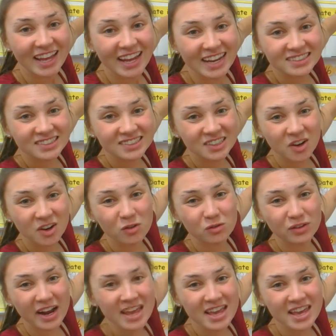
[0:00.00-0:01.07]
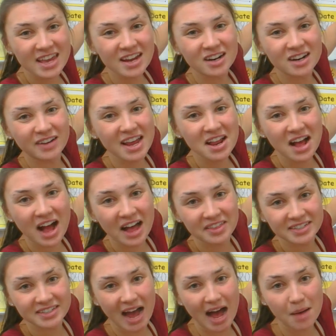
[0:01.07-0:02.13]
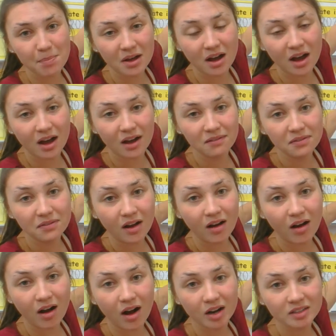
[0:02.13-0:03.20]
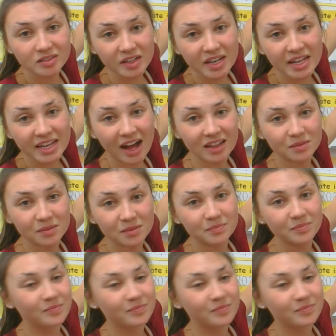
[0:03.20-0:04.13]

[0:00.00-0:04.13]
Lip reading: It's going to go right here, right on the top of our sunny column.